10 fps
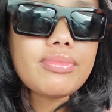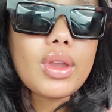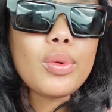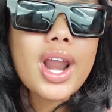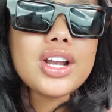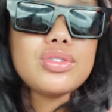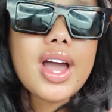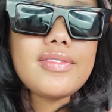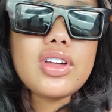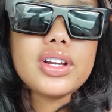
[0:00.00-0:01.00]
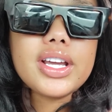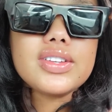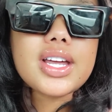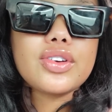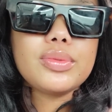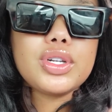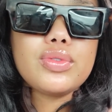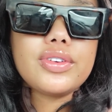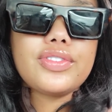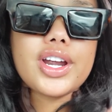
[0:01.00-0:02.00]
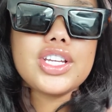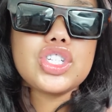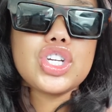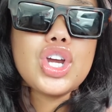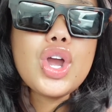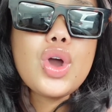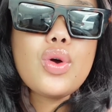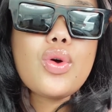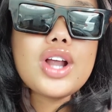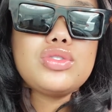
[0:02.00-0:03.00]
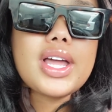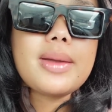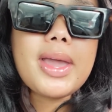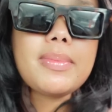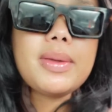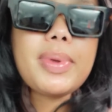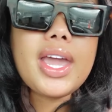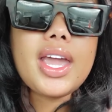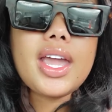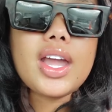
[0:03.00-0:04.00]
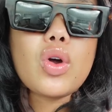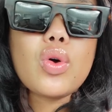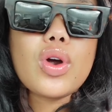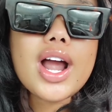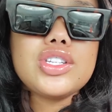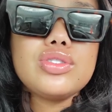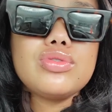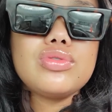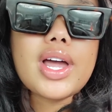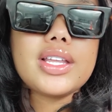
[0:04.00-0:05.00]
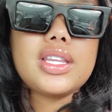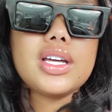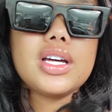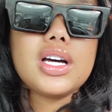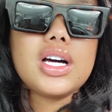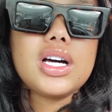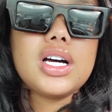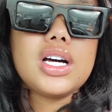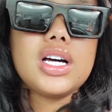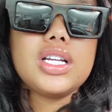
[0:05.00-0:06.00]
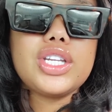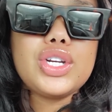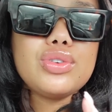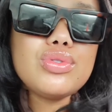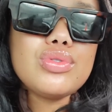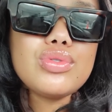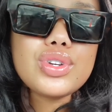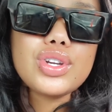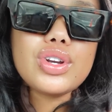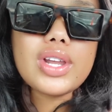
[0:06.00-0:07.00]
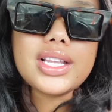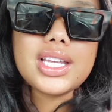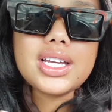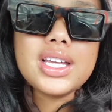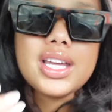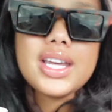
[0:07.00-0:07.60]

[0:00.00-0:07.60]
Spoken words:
When I do have long nails, I normally do a French, or I do like a baby pink, or I do like the nude, you know, like the